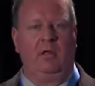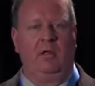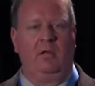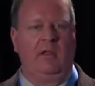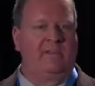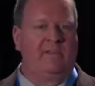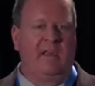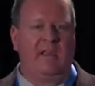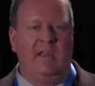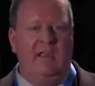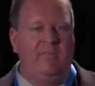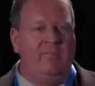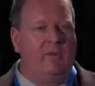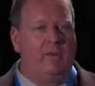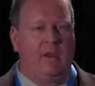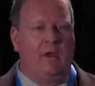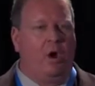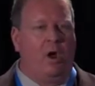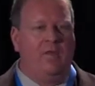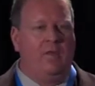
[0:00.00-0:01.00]
Let's say
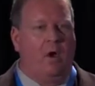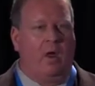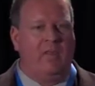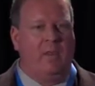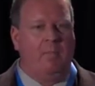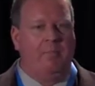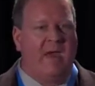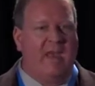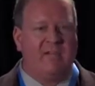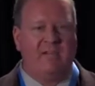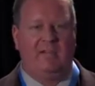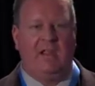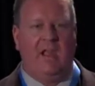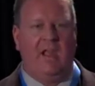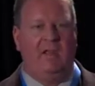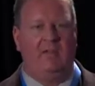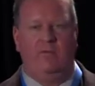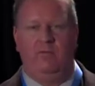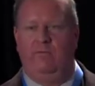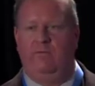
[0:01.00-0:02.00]
even on the best
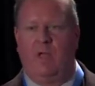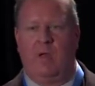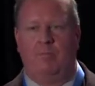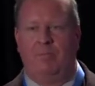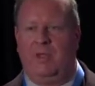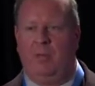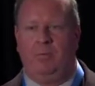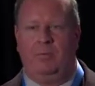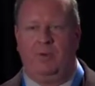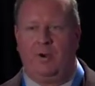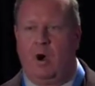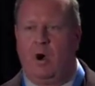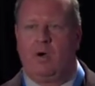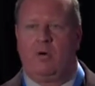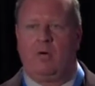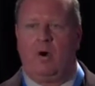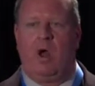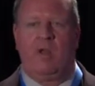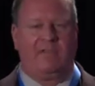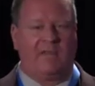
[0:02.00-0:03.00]
days, and you've got people that aren't
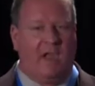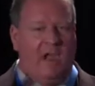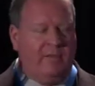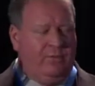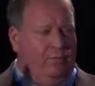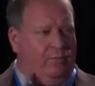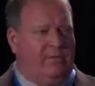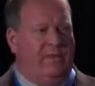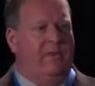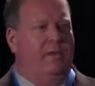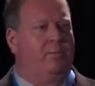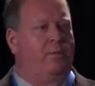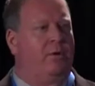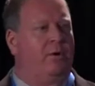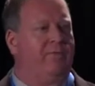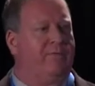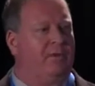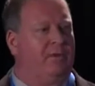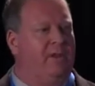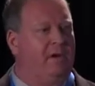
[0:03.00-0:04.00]
cross-eyed and they're seeing
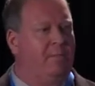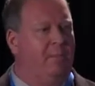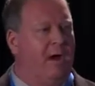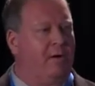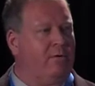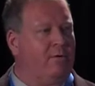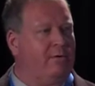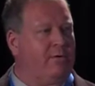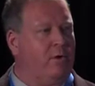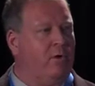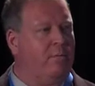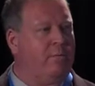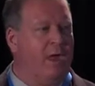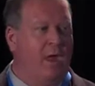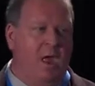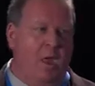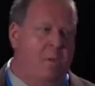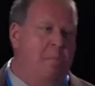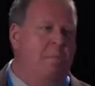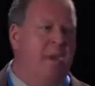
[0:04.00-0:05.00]
perfectly in a microscope,
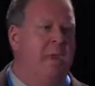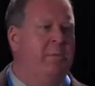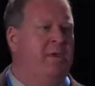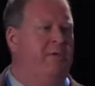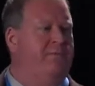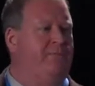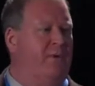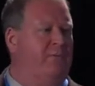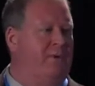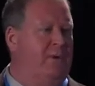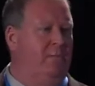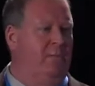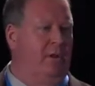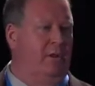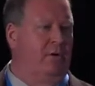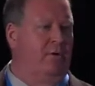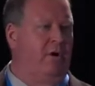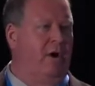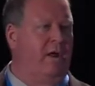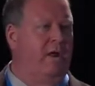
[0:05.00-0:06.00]
maybe 50
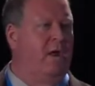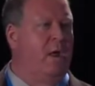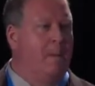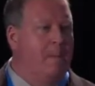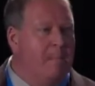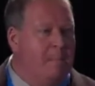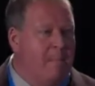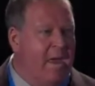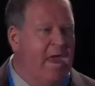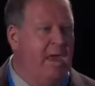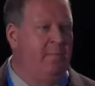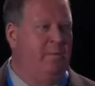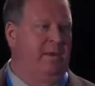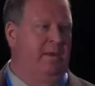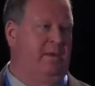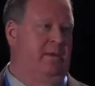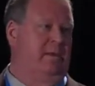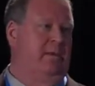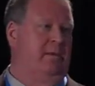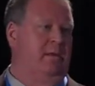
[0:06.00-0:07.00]
milligray, maybe.
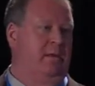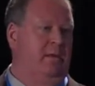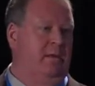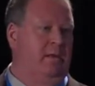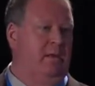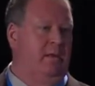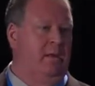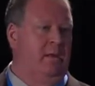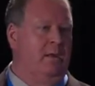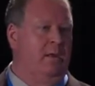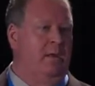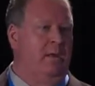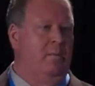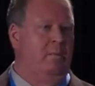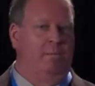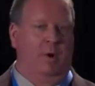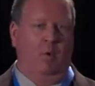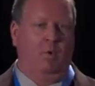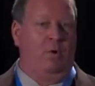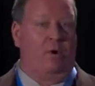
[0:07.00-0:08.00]

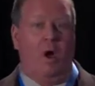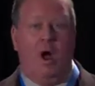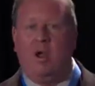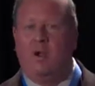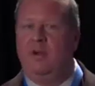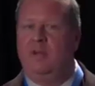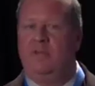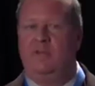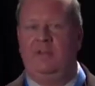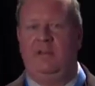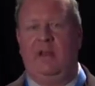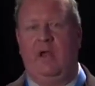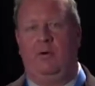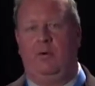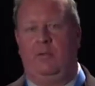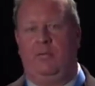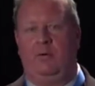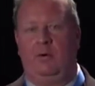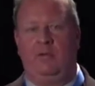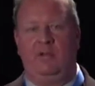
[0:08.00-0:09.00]
But we're not gonna see down
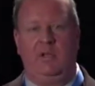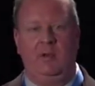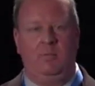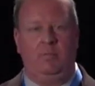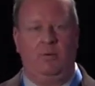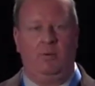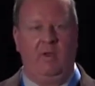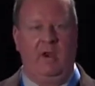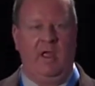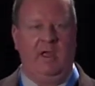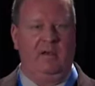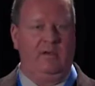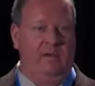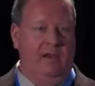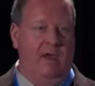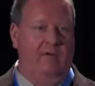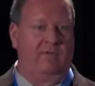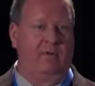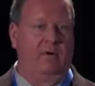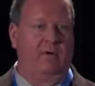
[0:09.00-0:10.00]
to 13.8,
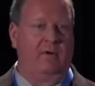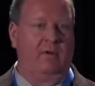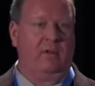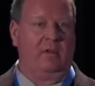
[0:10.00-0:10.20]
never.